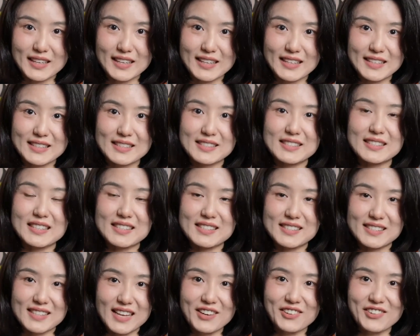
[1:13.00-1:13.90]
is the
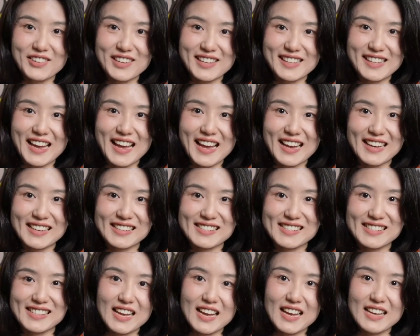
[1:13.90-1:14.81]
salary
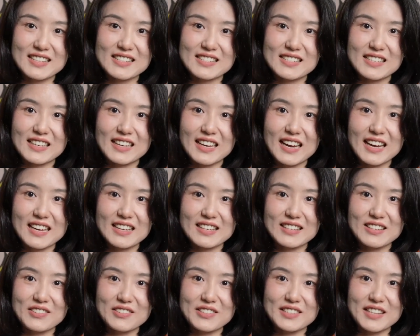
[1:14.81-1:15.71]
tax. And I
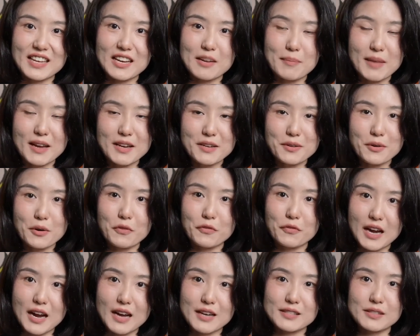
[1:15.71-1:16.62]
know that many of
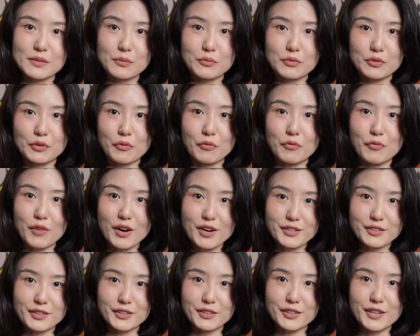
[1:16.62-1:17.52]
us would
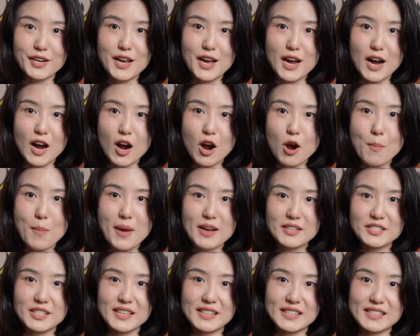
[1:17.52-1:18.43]
wonder how
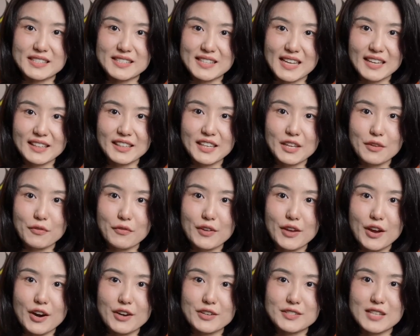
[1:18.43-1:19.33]
much exactly
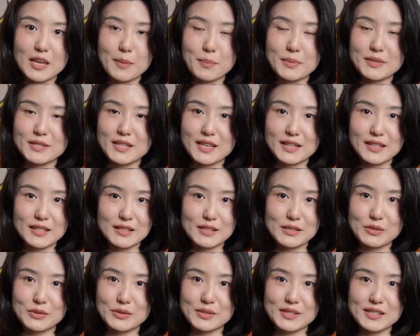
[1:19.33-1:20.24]
we are
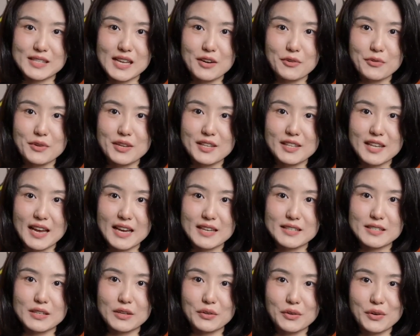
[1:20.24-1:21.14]
subject to salary
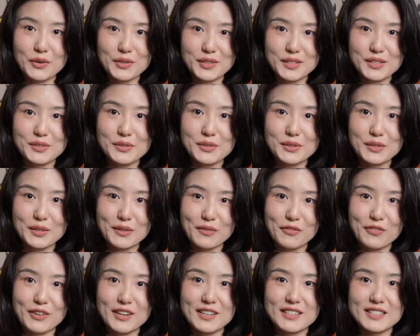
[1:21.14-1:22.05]
tax according to
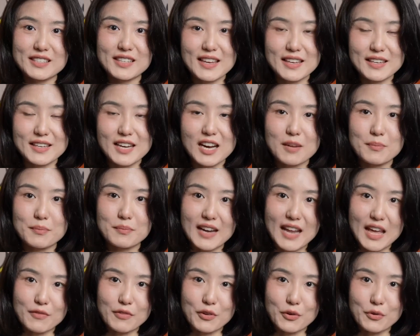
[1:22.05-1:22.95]
different income
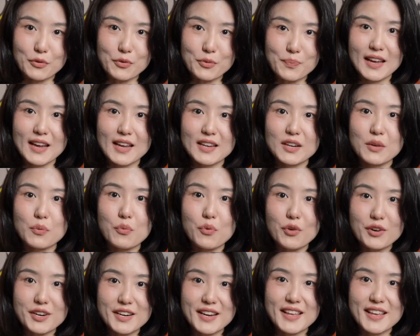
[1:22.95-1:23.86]
level, and
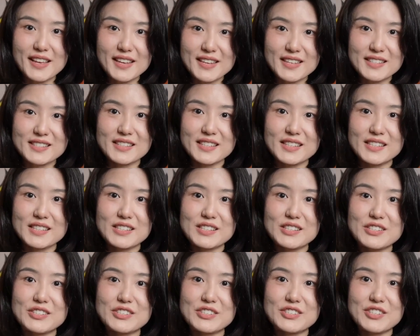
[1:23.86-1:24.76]
what is the
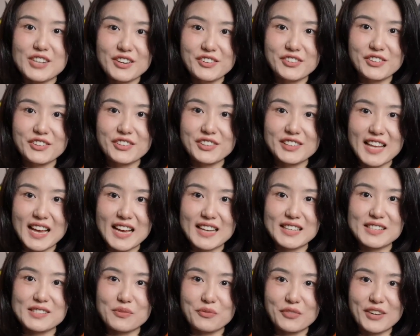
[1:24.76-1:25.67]
general
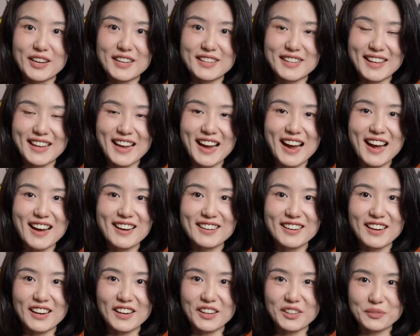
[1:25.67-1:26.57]
tax rate in Hong
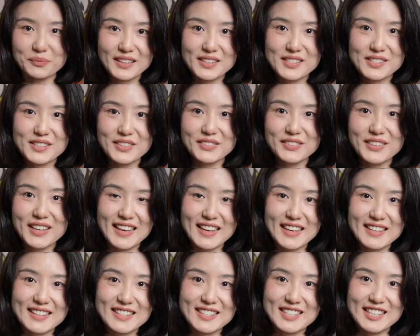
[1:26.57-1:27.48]
Kong. So
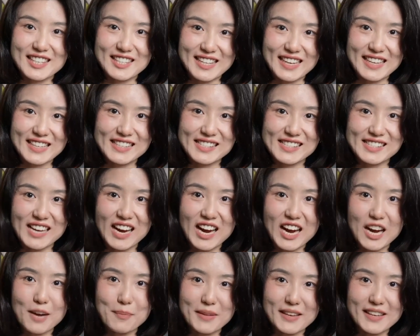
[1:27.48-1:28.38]
in today's
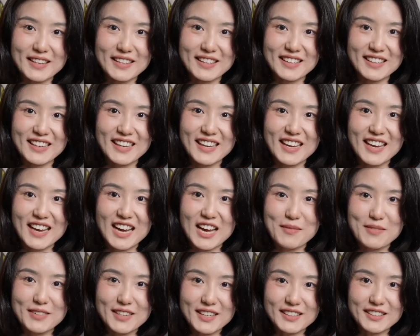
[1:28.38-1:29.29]
topic,
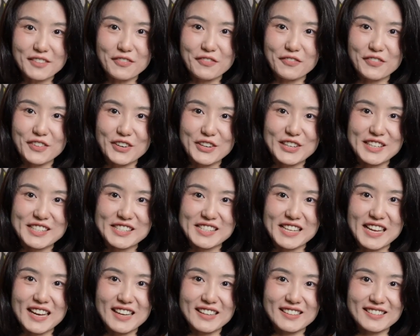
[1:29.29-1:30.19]
I'm gonna focus
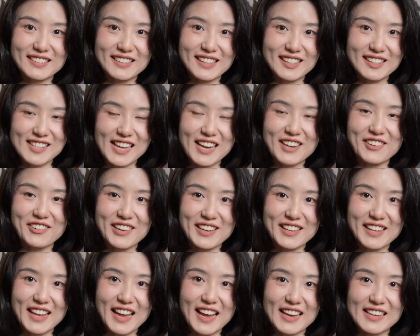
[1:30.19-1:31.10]
on the salary
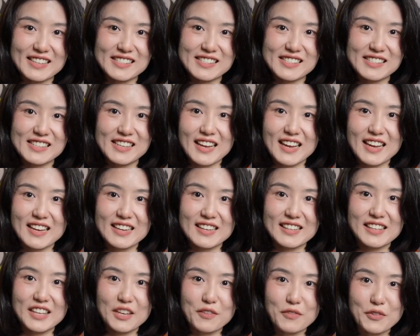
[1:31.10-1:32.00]
tax
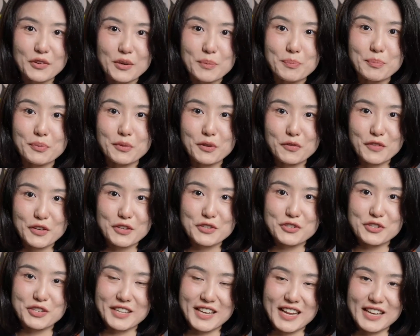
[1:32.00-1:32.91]
and give you a brief
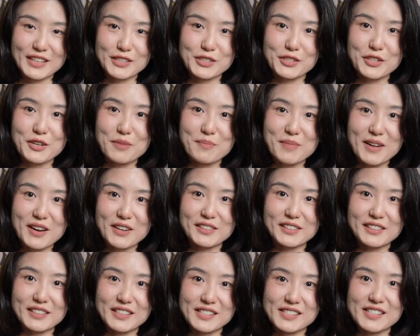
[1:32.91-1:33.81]
introduction
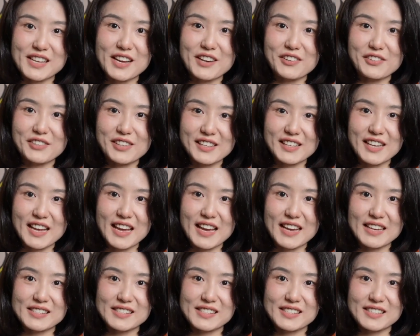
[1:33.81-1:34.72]
about the salary
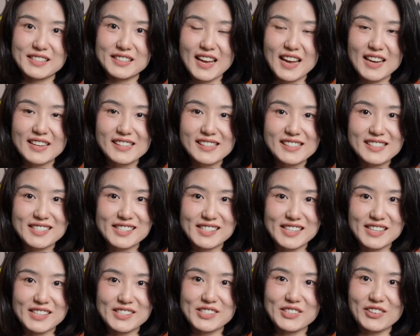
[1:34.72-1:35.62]
test. And it's
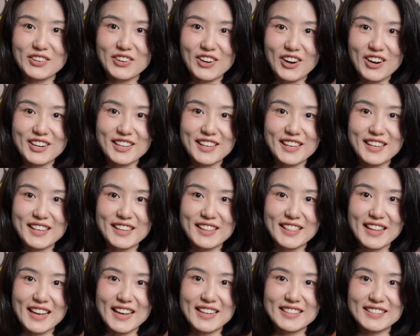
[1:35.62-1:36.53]
so lucky
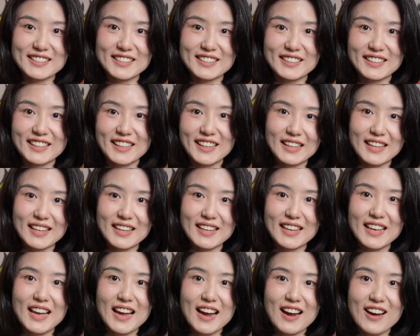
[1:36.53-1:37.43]
that the
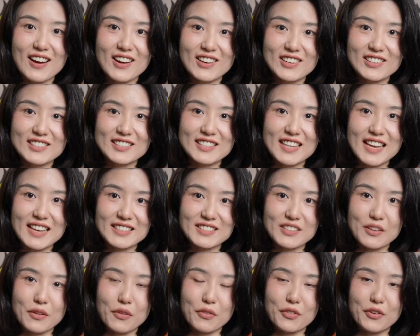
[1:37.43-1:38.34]
Hong Kong Tax
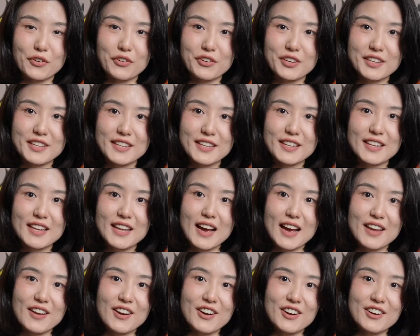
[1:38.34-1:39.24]
Authority,
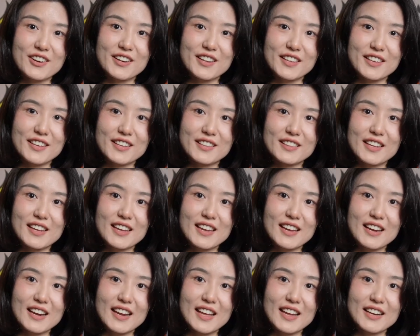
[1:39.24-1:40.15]
IRD, the
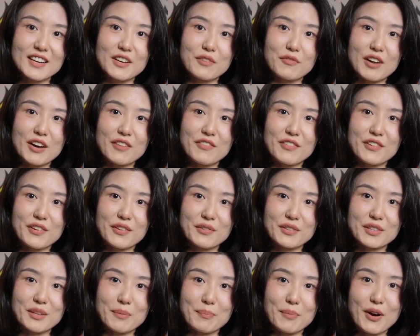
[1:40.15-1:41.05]
Inland Revenue
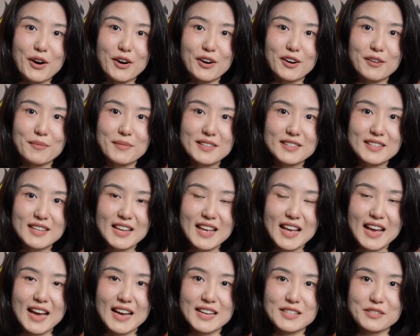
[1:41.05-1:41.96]
Department,
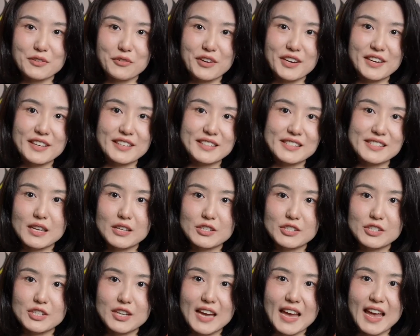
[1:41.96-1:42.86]
has created
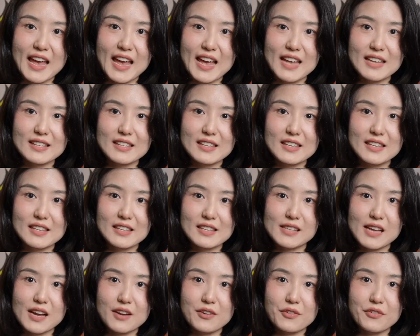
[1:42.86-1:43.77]
such a handy
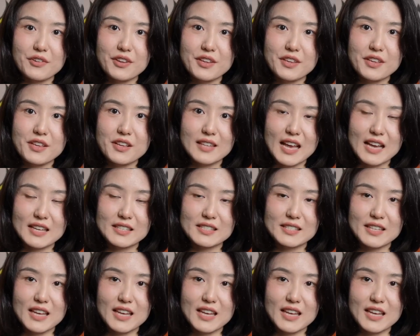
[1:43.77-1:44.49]
salary tax